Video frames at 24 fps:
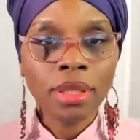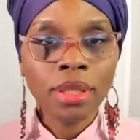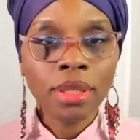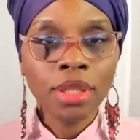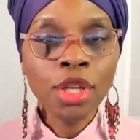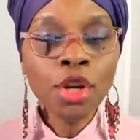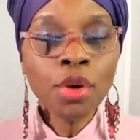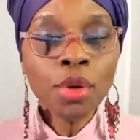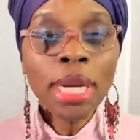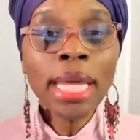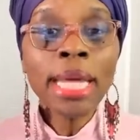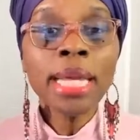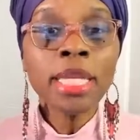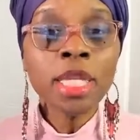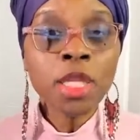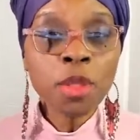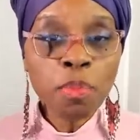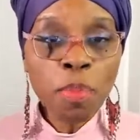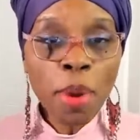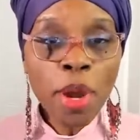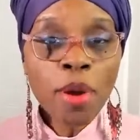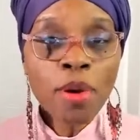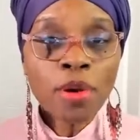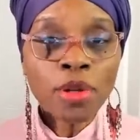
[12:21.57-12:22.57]
You need
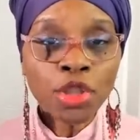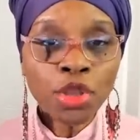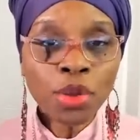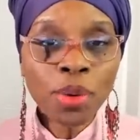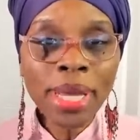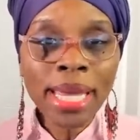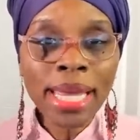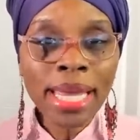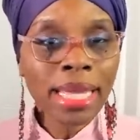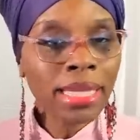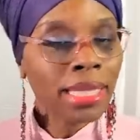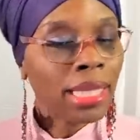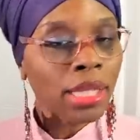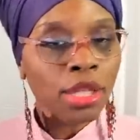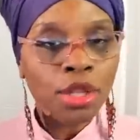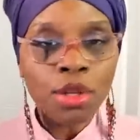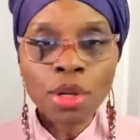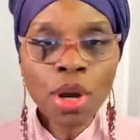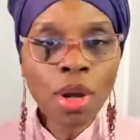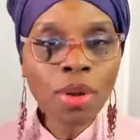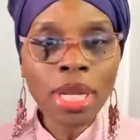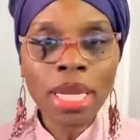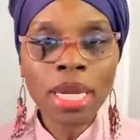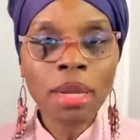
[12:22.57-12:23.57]
spiritual healing.
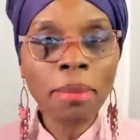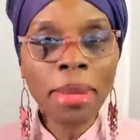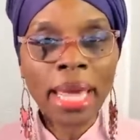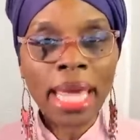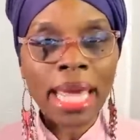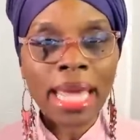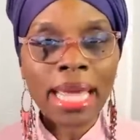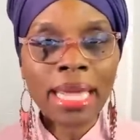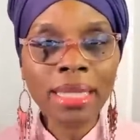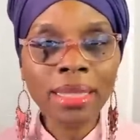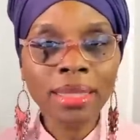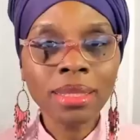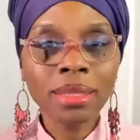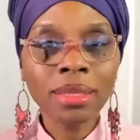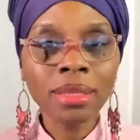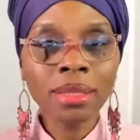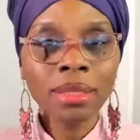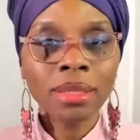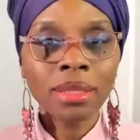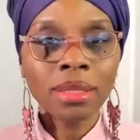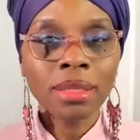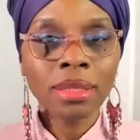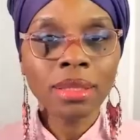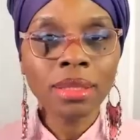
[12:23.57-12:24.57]
You don't need a man.
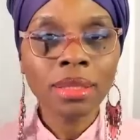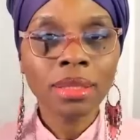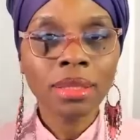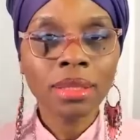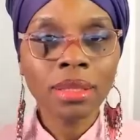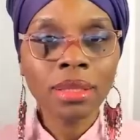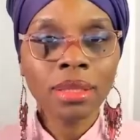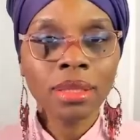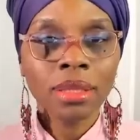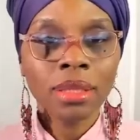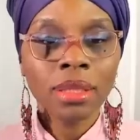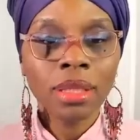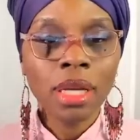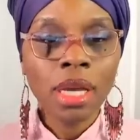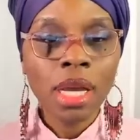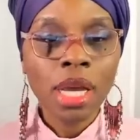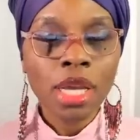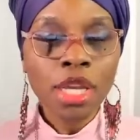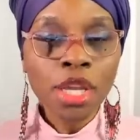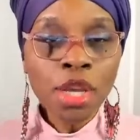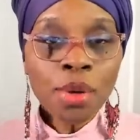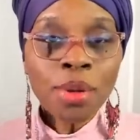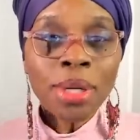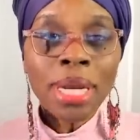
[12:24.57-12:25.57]

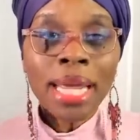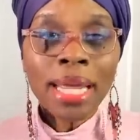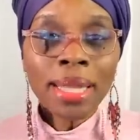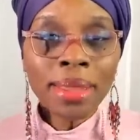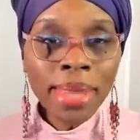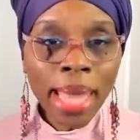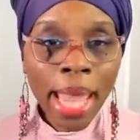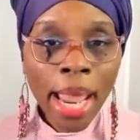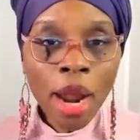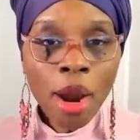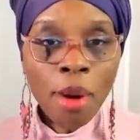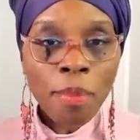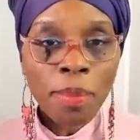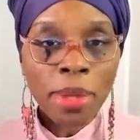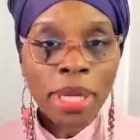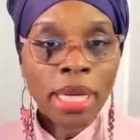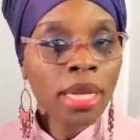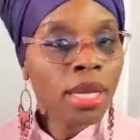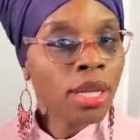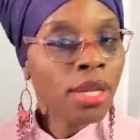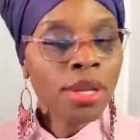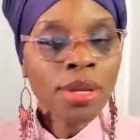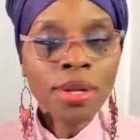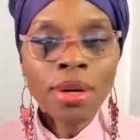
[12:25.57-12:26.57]
You need therapy.
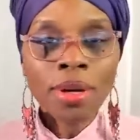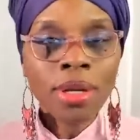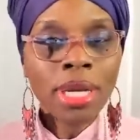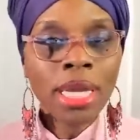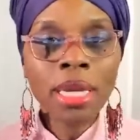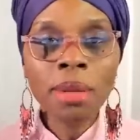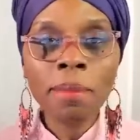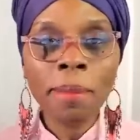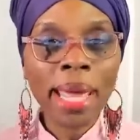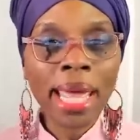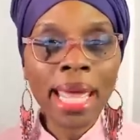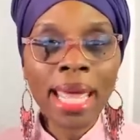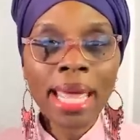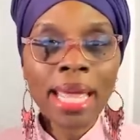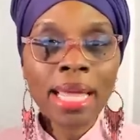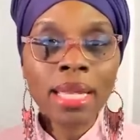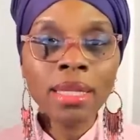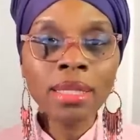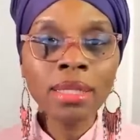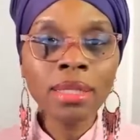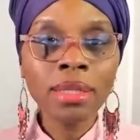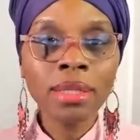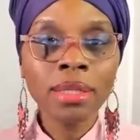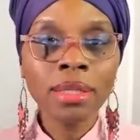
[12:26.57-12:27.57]
You don't need a man.
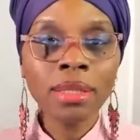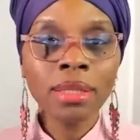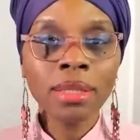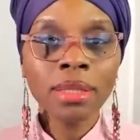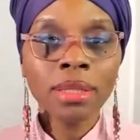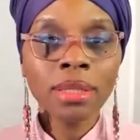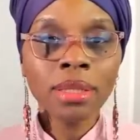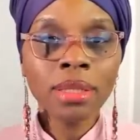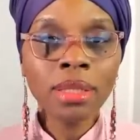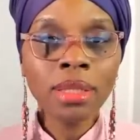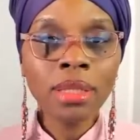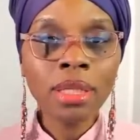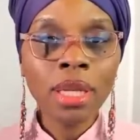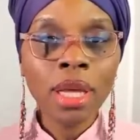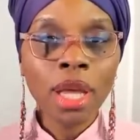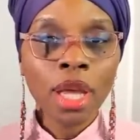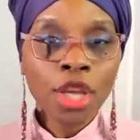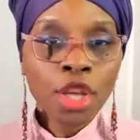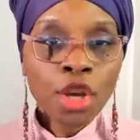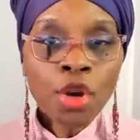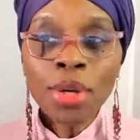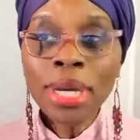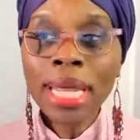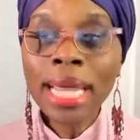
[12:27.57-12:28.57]

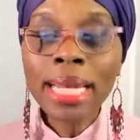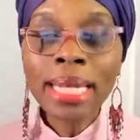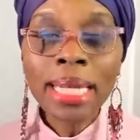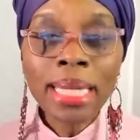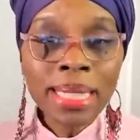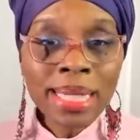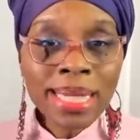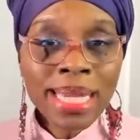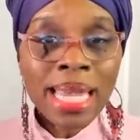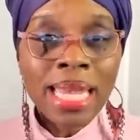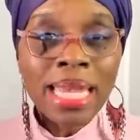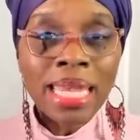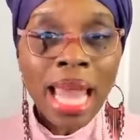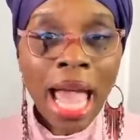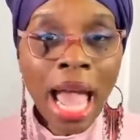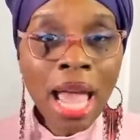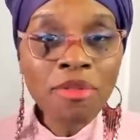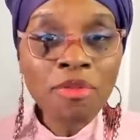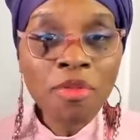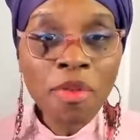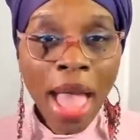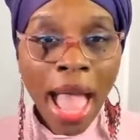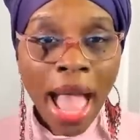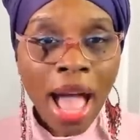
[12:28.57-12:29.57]
You need the 10
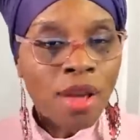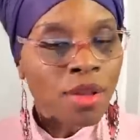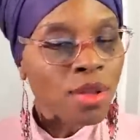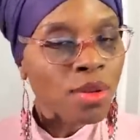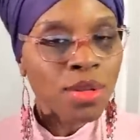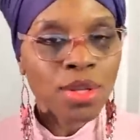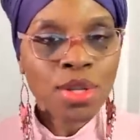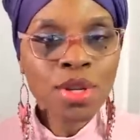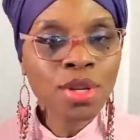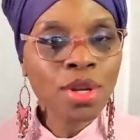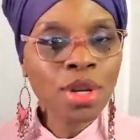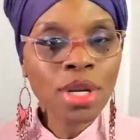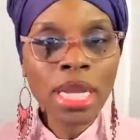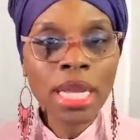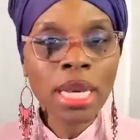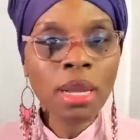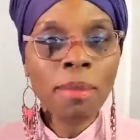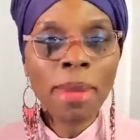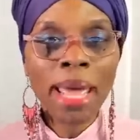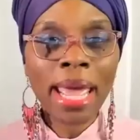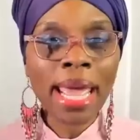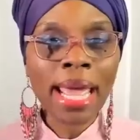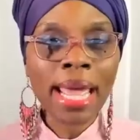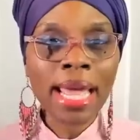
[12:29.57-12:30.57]
life values. You don't need
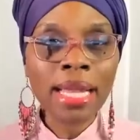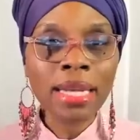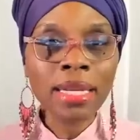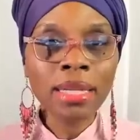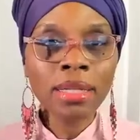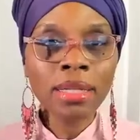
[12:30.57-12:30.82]
a man.